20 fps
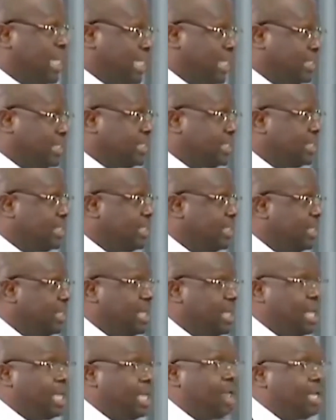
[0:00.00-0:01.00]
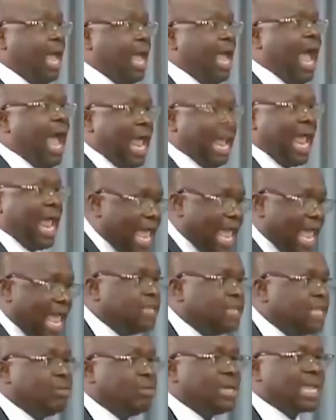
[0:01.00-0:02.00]
voters are
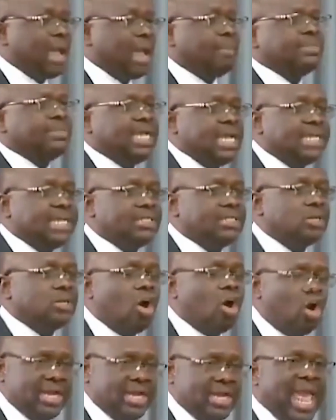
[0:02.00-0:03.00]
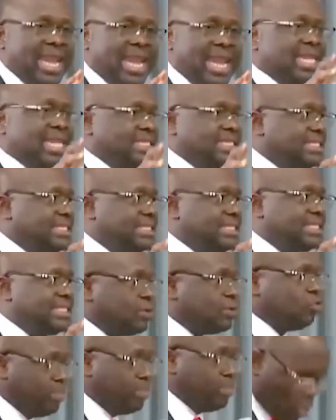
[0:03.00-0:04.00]
likely to be captured on a list
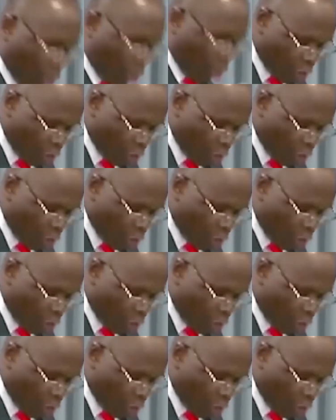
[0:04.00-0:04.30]
that will be